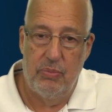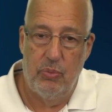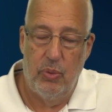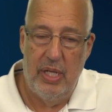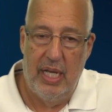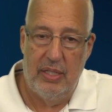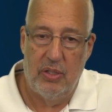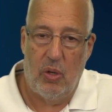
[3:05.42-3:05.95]
We
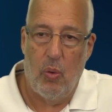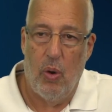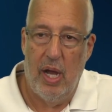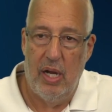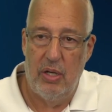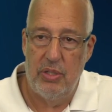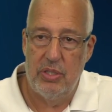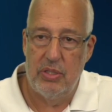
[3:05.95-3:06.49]
had the
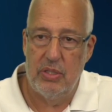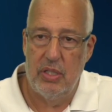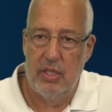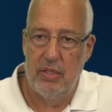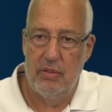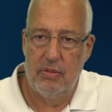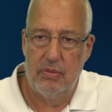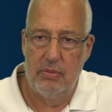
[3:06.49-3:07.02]
choirs.
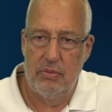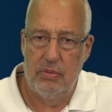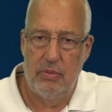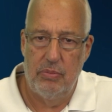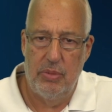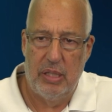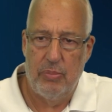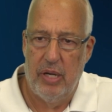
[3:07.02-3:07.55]

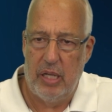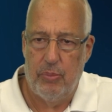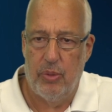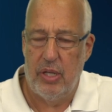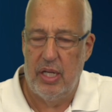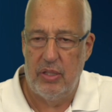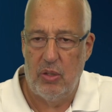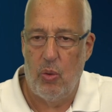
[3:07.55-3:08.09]
Big Mike
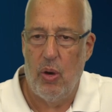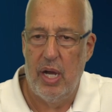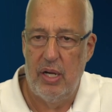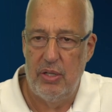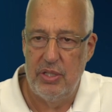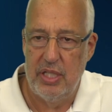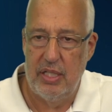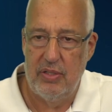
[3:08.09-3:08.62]
put on
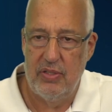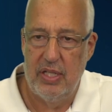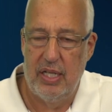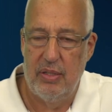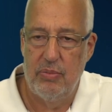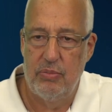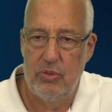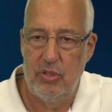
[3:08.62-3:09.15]
choirs at
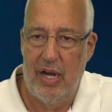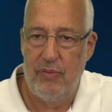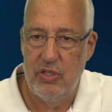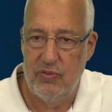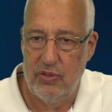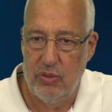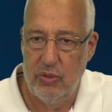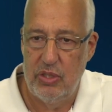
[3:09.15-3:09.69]
Drivers
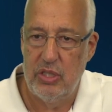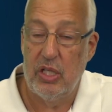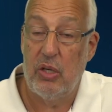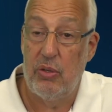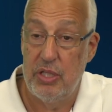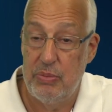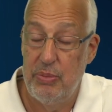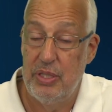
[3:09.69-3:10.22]
Village at
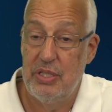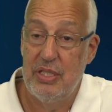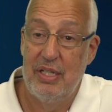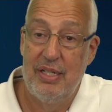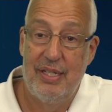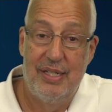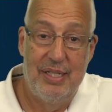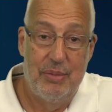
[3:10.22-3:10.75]
Christmas,
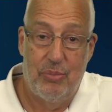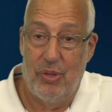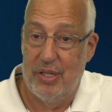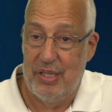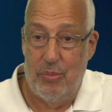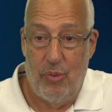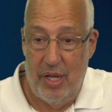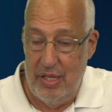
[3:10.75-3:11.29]
brought
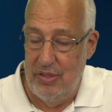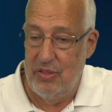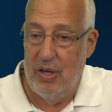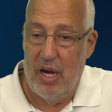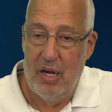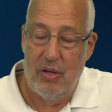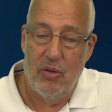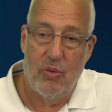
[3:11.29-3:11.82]
them right into
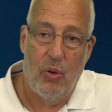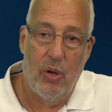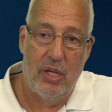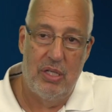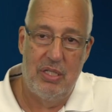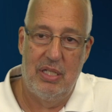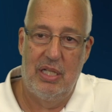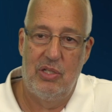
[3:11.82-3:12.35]
our
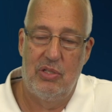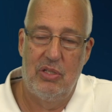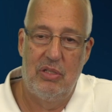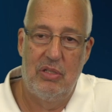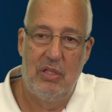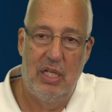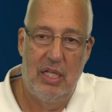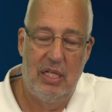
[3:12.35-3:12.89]
organization
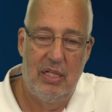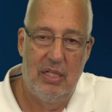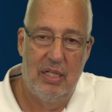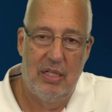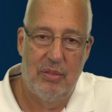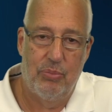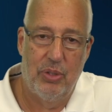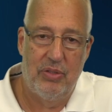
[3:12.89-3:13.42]

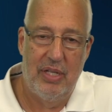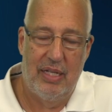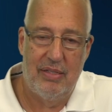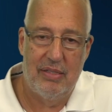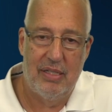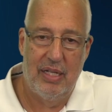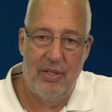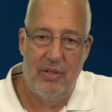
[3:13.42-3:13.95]
and put that
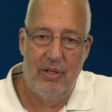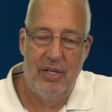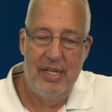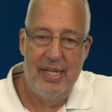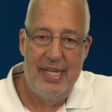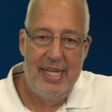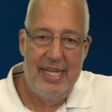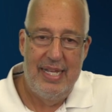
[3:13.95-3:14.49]
together.
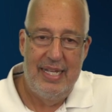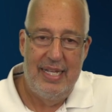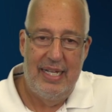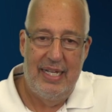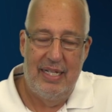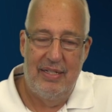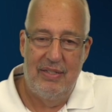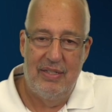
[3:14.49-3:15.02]

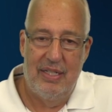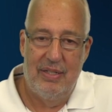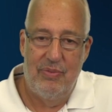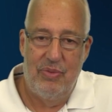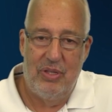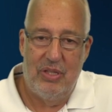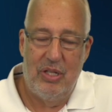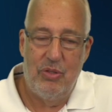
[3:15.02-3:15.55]
And
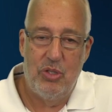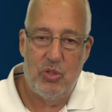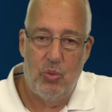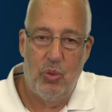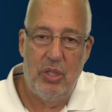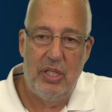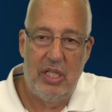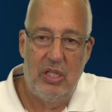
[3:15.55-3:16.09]
they're just
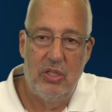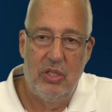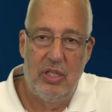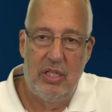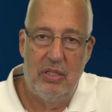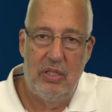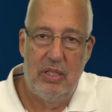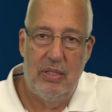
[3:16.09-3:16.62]
really good